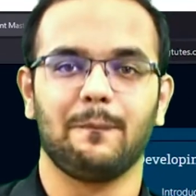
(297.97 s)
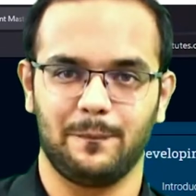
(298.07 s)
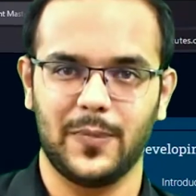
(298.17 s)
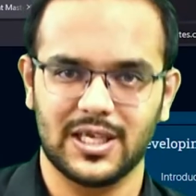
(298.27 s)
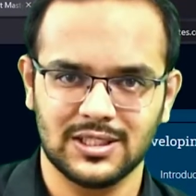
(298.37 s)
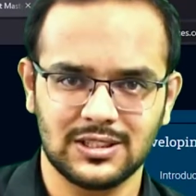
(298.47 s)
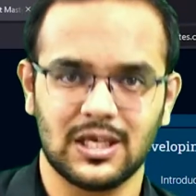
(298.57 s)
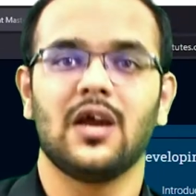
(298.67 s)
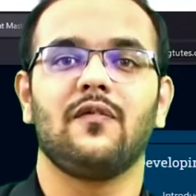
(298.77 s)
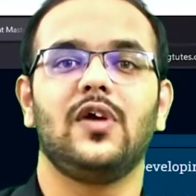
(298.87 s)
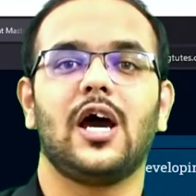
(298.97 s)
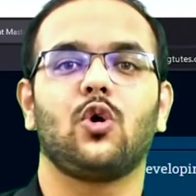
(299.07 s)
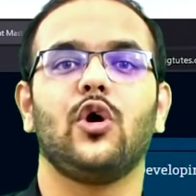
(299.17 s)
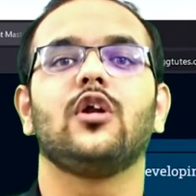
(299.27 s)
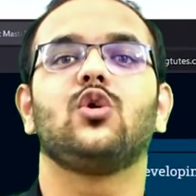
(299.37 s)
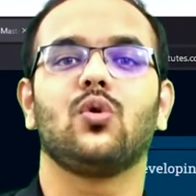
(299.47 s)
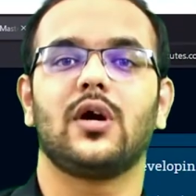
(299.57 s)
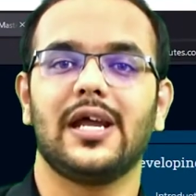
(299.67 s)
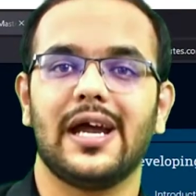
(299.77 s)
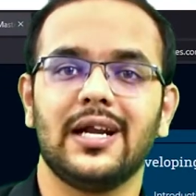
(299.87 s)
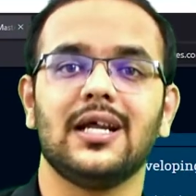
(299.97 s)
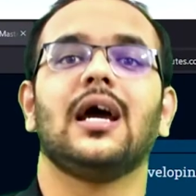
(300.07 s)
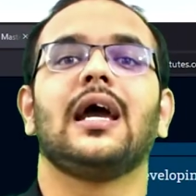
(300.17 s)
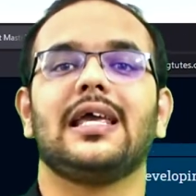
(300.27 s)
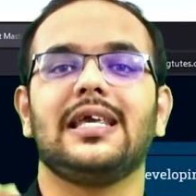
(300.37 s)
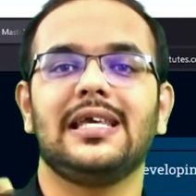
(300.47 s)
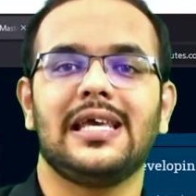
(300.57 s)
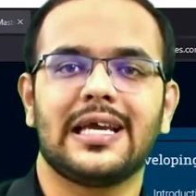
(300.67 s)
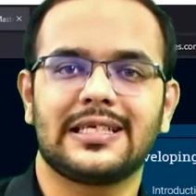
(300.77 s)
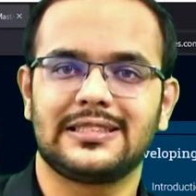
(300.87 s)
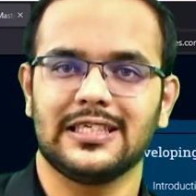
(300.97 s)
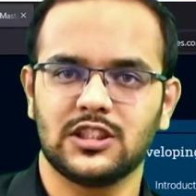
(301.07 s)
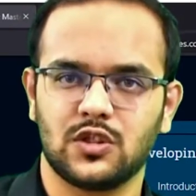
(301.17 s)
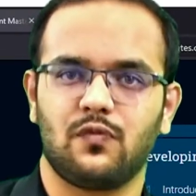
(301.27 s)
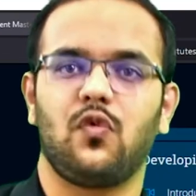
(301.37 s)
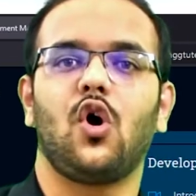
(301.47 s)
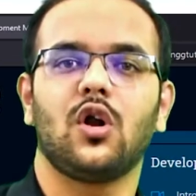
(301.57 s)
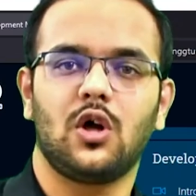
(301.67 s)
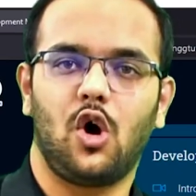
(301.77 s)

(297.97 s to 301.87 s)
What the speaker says: Means we are going to create exes for